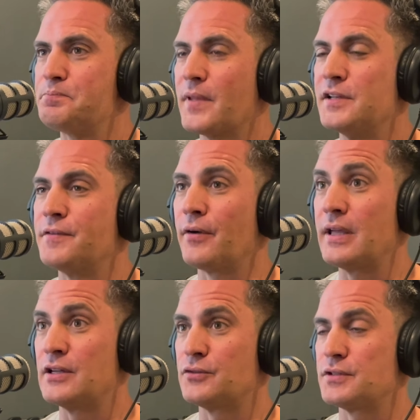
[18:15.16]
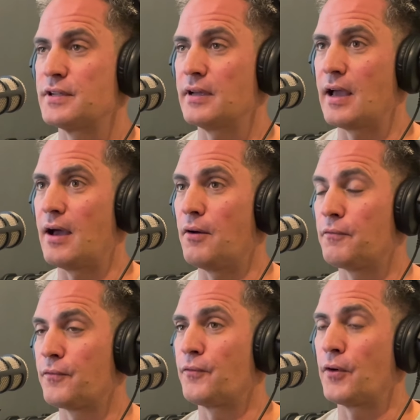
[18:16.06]
is very interesting how
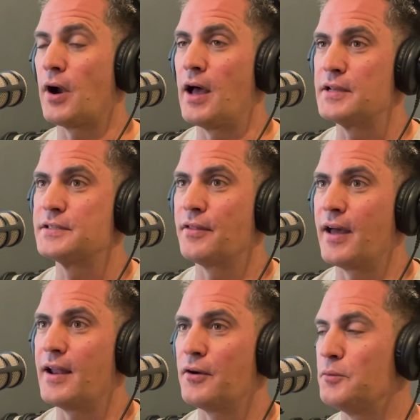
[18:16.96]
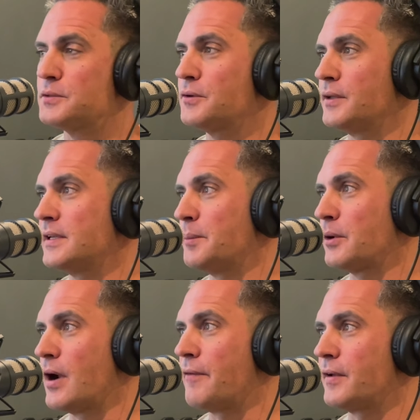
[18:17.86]
for us that homeschooling
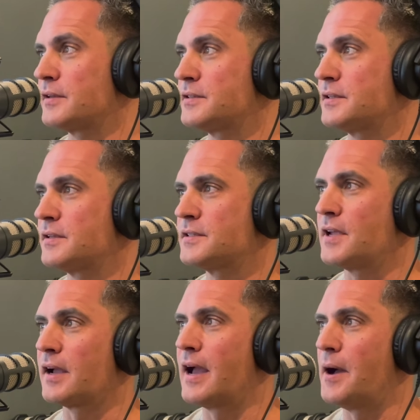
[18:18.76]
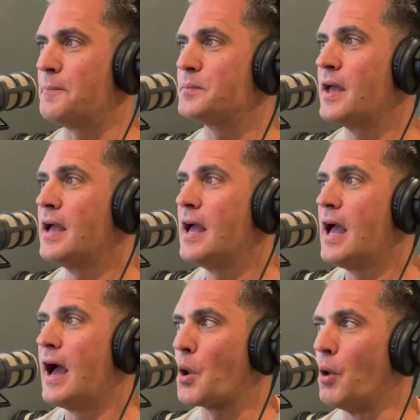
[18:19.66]
demographics stuck out.
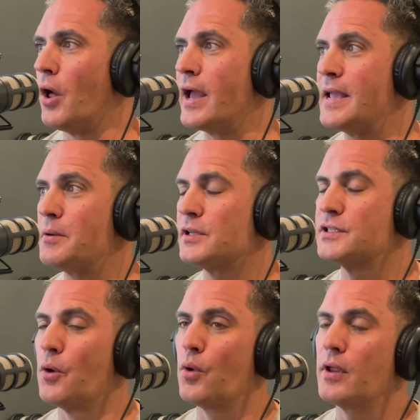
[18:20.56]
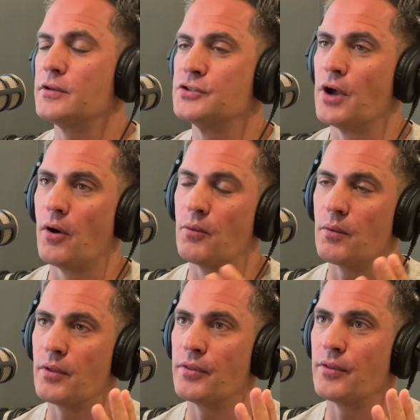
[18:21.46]
Well, hey, so Joe,
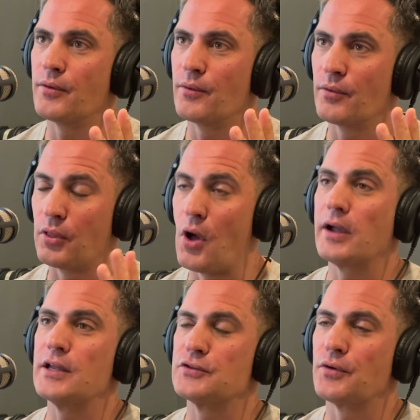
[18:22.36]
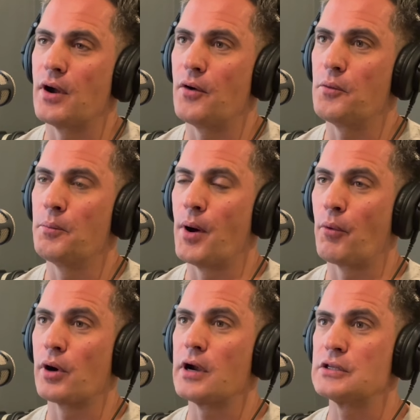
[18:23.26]
long intro, but
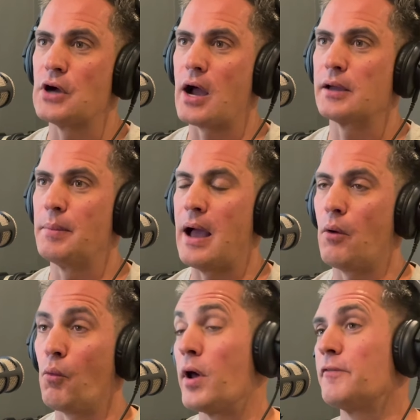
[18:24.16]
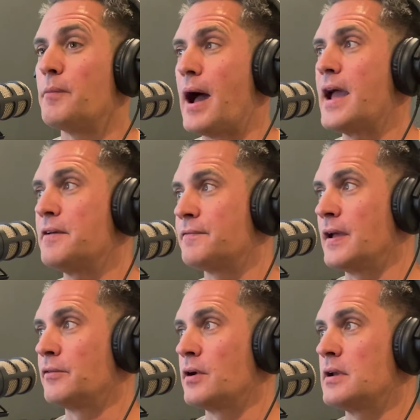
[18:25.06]
we're going to talk about one of my
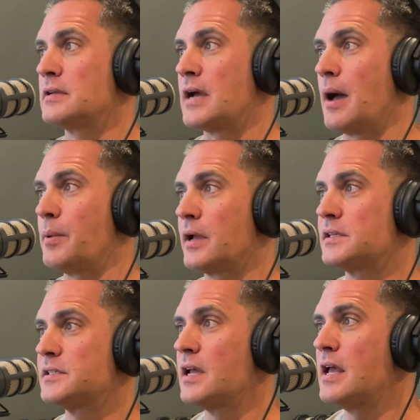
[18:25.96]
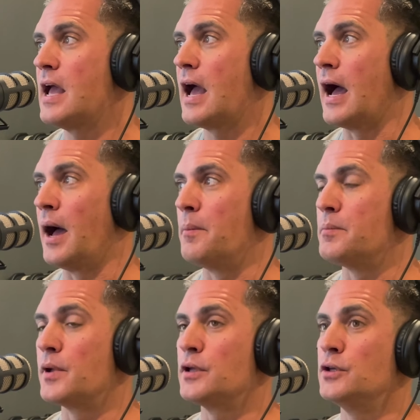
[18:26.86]
favorite topics.
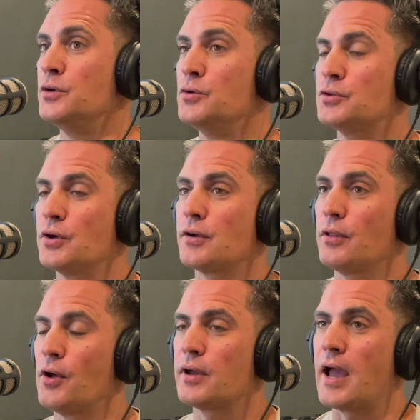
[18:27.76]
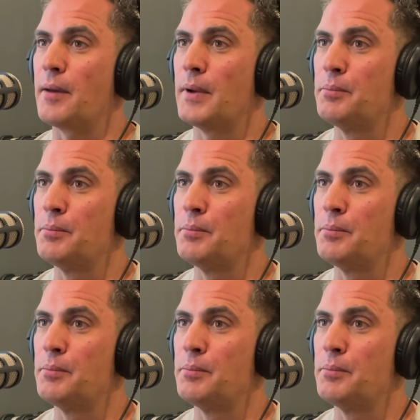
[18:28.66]
You took a look at my